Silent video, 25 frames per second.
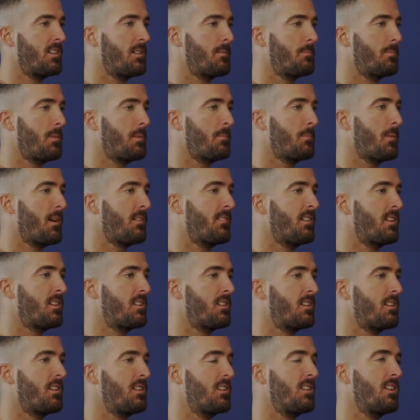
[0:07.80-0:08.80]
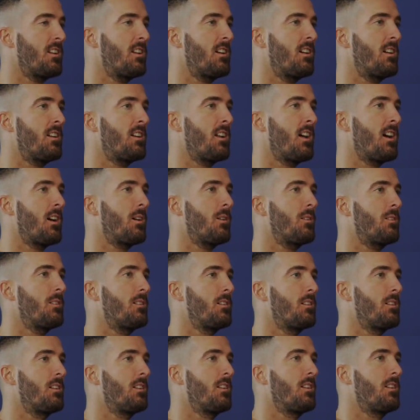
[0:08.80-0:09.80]
been married a year now.
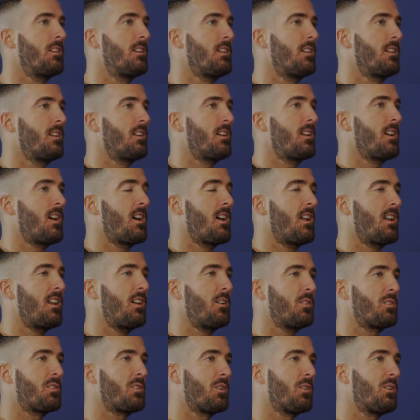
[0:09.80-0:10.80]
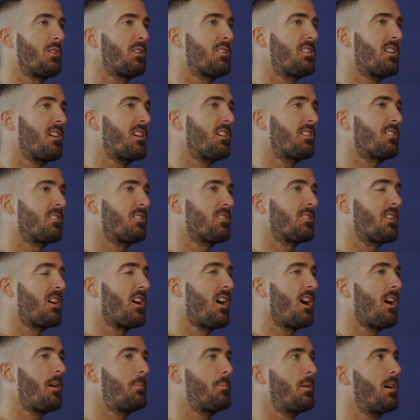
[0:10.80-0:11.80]
A little daughter called
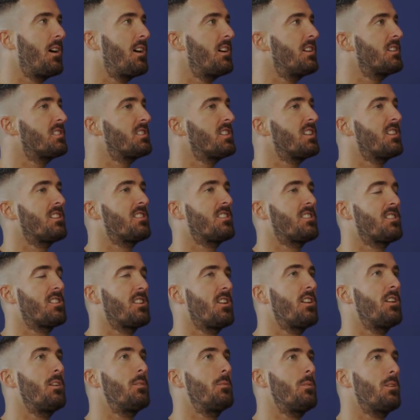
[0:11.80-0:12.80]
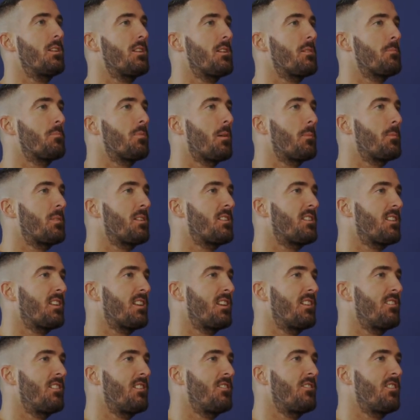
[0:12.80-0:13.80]
Harper, she's 2, you've probably seen
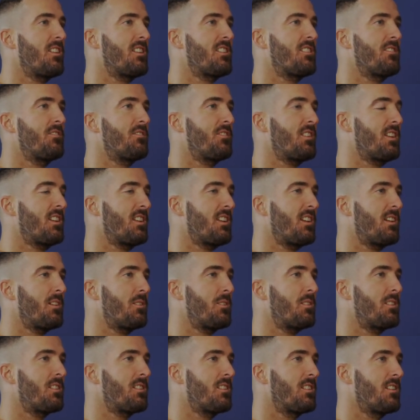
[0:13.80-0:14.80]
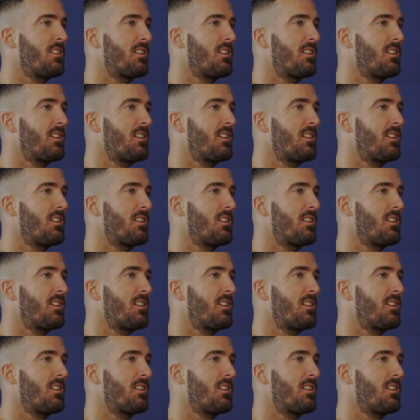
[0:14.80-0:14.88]
her in recent videos.